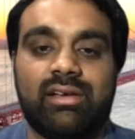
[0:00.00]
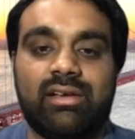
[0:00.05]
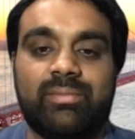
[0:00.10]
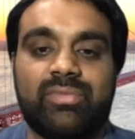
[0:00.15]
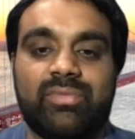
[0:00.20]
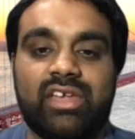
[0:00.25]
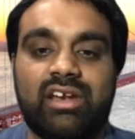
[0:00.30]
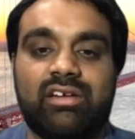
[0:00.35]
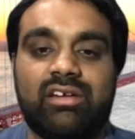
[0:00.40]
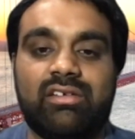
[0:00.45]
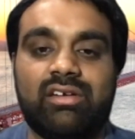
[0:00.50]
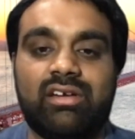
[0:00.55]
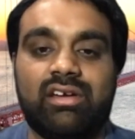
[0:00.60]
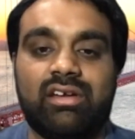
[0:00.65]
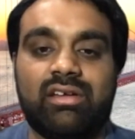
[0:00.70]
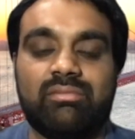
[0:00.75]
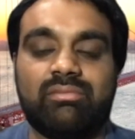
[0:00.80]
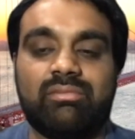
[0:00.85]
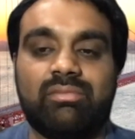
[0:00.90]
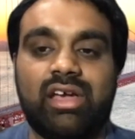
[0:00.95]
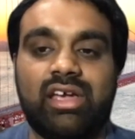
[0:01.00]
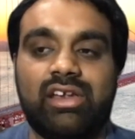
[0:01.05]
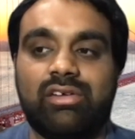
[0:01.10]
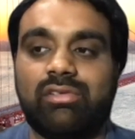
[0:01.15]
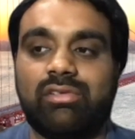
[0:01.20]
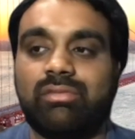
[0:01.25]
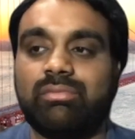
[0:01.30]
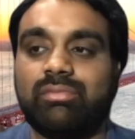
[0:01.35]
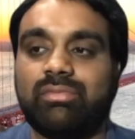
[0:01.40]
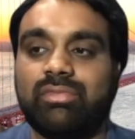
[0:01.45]
And I
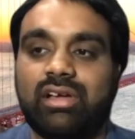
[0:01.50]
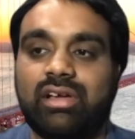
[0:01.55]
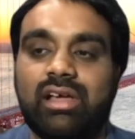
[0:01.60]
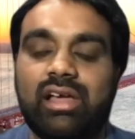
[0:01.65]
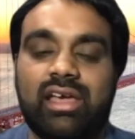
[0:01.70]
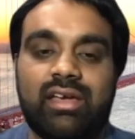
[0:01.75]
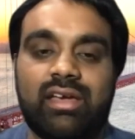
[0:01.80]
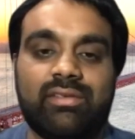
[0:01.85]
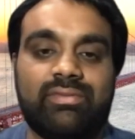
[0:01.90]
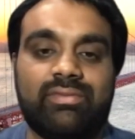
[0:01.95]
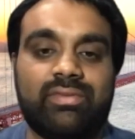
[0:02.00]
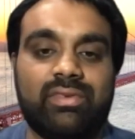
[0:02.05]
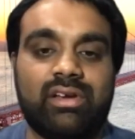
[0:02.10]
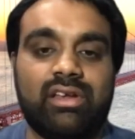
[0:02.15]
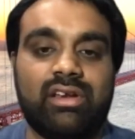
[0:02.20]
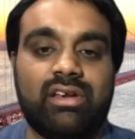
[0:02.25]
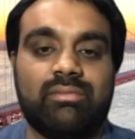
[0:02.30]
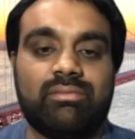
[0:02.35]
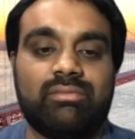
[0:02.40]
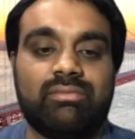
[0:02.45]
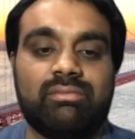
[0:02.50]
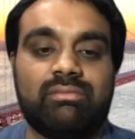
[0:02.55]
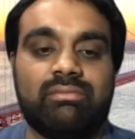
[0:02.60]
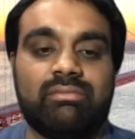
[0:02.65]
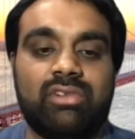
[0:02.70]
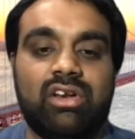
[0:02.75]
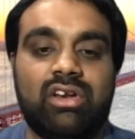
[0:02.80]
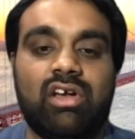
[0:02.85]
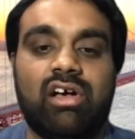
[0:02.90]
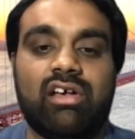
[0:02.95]
know I have
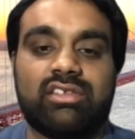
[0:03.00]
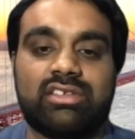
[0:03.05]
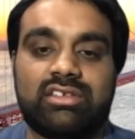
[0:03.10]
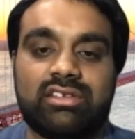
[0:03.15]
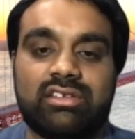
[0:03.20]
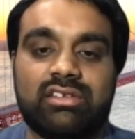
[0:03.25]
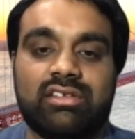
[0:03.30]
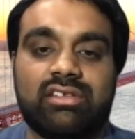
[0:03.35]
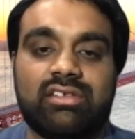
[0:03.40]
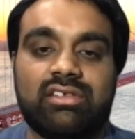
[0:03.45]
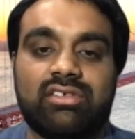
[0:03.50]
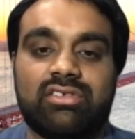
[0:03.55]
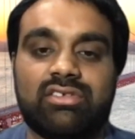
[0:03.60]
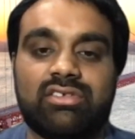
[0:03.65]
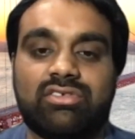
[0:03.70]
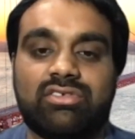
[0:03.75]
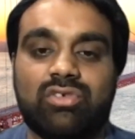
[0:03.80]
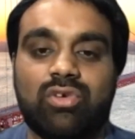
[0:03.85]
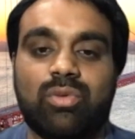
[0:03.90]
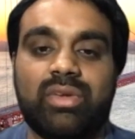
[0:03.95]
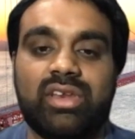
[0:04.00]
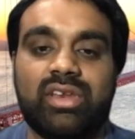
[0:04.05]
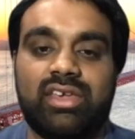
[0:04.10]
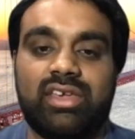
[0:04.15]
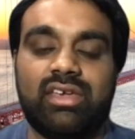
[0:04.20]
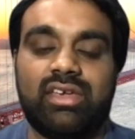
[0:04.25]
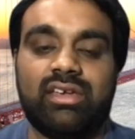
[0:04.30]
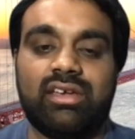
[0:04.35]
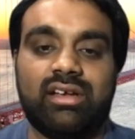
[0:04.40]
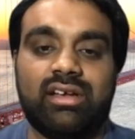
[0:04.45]
lost so
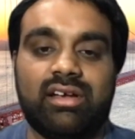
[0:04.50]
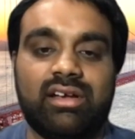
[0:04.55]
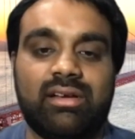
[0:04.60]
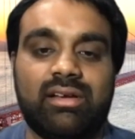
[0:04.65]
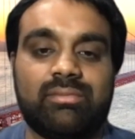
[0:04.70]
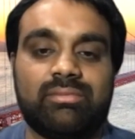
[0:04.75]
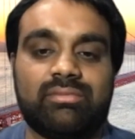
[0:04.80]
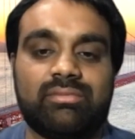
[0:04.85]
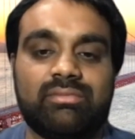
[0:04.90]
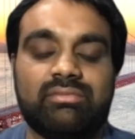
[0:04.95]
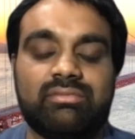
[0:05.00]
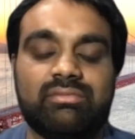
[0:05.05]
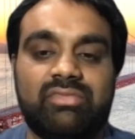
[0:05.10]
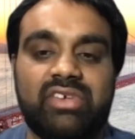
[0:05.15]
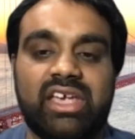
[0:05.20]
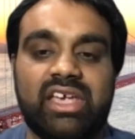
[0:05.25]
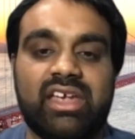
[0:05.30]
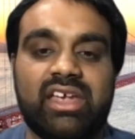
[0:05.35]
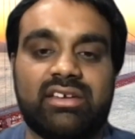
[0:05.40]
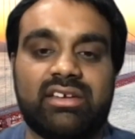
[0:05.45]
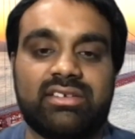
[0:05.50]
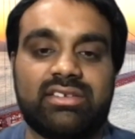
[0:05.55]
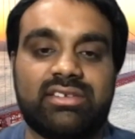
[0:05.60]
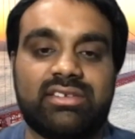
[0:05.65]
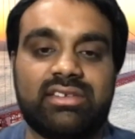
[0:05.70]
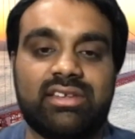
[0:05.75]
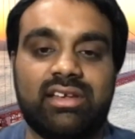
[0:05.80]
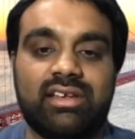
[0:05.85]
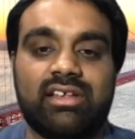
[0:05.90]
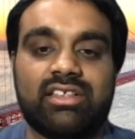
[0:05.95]
many weekends
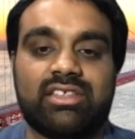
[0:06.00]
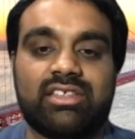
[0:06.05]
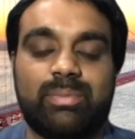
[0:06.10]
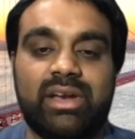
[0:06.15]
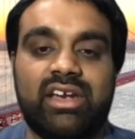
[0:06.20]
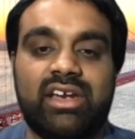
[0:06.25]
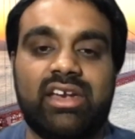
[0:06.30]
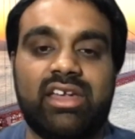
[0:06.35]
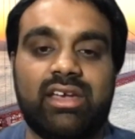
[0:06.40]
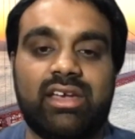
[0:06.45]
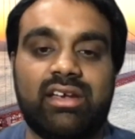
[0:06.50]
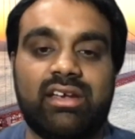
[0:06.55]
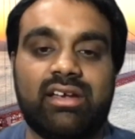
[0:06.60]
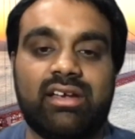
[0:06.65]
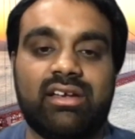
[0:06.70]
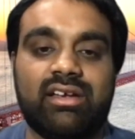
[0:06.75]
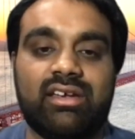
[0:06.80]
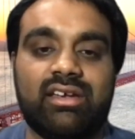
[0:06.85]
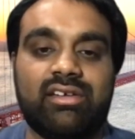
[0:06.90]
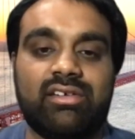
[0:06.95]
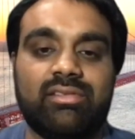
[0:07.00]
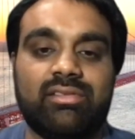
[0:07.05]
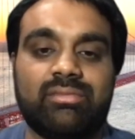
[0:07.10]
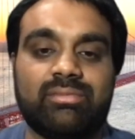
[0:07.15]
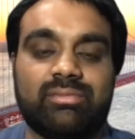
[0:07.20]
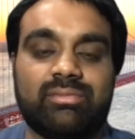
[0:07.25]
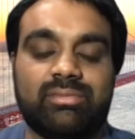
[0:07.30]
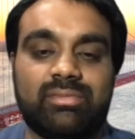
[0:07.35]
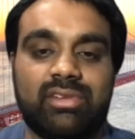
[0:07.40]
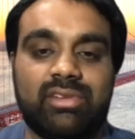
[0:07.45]
spending, you know,
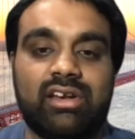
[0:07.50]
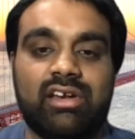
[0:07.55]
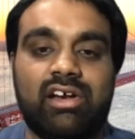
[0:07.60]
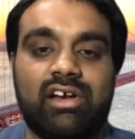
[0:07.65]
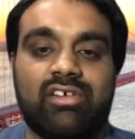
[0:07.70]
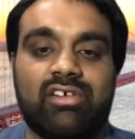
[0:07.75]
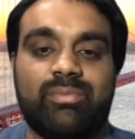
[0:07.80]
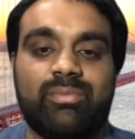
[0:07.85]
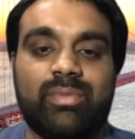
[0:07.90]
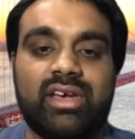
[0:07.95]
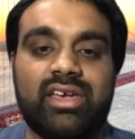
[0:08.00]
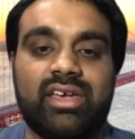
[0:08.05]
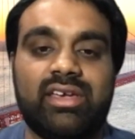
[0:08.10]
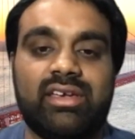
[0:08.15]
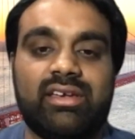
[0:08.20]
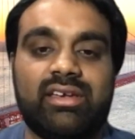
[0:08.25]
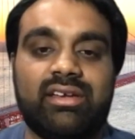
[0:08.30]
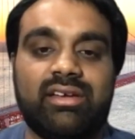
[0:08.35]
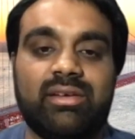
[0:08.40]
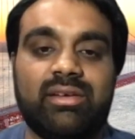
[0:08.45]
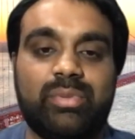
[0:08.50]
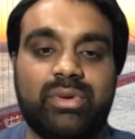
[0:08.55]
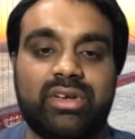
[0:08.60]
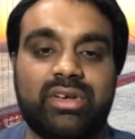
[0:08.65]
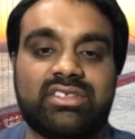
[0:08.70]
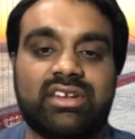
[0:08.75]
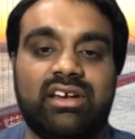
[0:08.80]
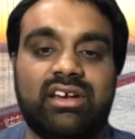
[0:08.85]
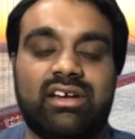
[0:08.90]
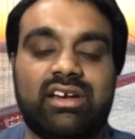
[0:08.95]
a lot of my
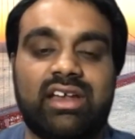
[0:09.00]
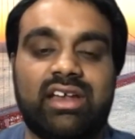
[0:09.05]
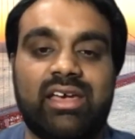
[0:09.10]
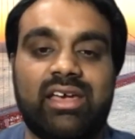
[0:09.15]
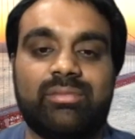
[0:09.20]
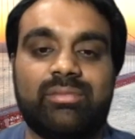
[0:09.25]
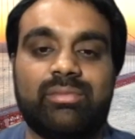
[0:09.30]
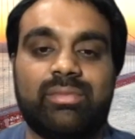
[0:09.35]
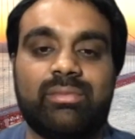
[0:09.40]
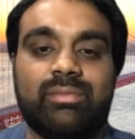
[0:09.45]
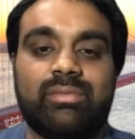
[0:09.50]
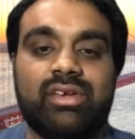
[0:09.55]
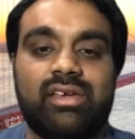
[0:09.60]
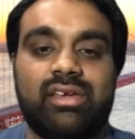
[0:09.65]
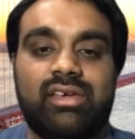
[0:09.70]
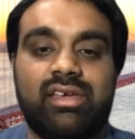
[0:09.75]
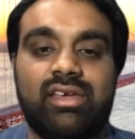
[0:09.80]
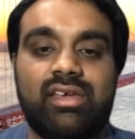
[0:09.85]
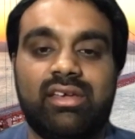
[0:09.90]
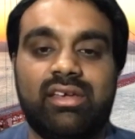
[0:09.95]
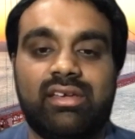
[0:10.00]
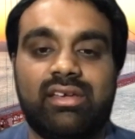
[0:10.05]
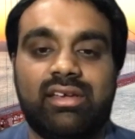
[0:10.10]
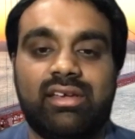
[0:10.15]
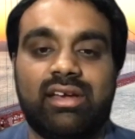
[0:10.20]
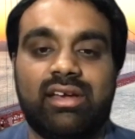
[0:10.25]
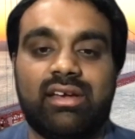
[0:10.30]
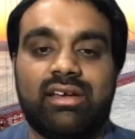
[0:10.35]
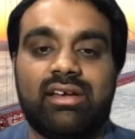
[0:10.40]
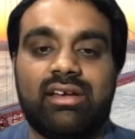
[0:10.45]
personal time
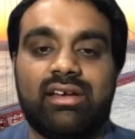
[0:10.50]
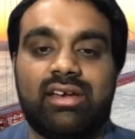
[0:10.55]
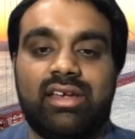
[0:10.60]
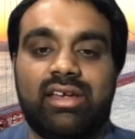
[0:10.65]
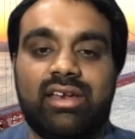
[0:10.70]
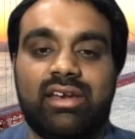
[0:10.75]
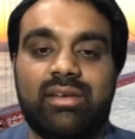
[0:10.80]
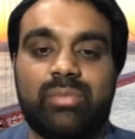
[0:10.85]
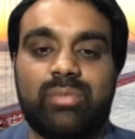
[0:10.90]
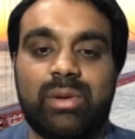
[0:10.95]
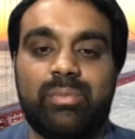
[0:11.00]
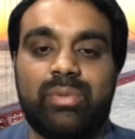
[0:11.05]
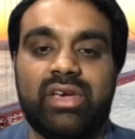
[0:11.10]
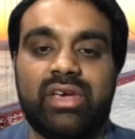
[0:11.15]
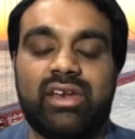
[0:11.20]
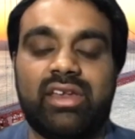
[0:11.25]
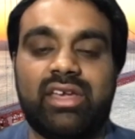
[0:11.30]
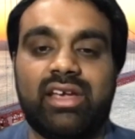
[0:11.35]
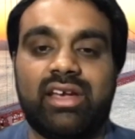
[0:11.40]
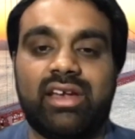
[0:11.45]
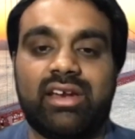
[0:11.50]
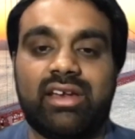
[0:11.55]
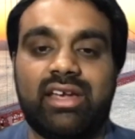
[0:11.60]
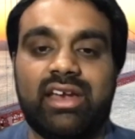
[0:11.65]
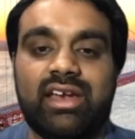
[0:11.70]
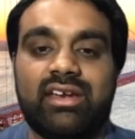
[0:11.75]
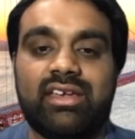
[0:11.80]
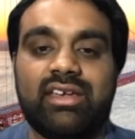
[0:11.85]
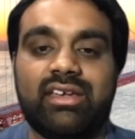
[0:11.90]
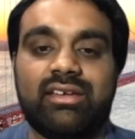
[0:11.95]
in preparing and
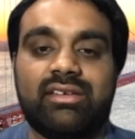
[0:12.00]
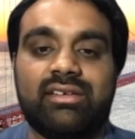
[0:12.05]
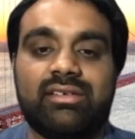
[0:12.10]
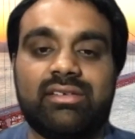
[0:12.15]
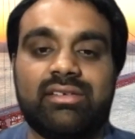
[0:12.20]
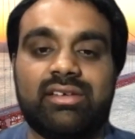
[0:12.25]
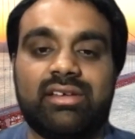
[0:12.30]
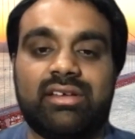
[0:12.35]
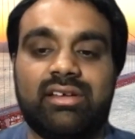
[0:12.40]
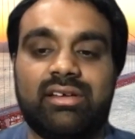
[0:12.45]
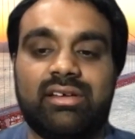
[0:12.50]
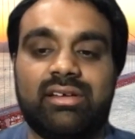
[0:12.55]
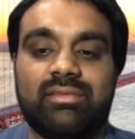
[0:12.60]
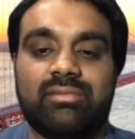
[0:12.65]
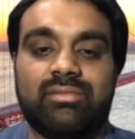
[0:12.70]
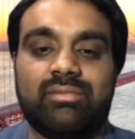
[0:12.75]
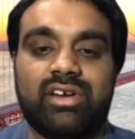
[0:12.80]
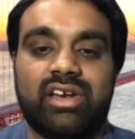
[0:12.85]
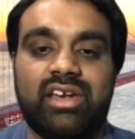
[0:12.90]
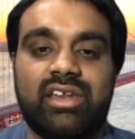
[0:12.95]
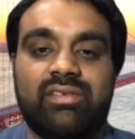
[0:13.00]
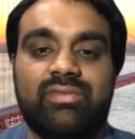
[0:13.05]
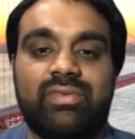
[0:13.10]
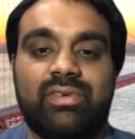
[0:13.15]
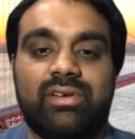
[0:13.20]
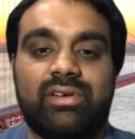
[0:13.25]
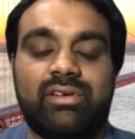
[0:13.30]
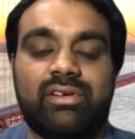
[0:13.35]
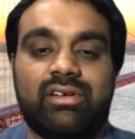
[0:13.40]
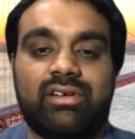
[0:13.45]
getting ready
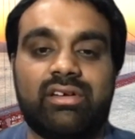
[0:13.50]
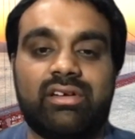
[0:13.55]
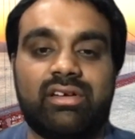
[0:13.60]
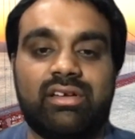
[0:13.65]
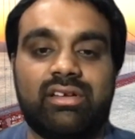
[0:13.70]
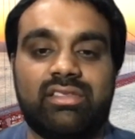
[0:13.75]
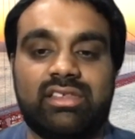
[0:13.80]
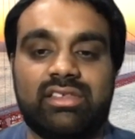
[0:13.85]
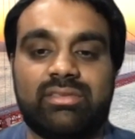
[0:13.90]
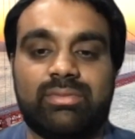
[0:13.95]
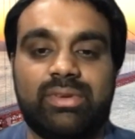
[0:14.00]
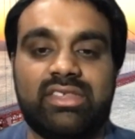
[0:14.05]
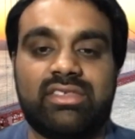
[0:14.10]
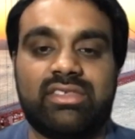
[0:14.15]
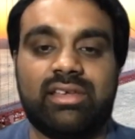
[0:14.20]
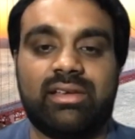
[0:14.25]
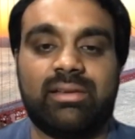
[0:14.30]
for this visa.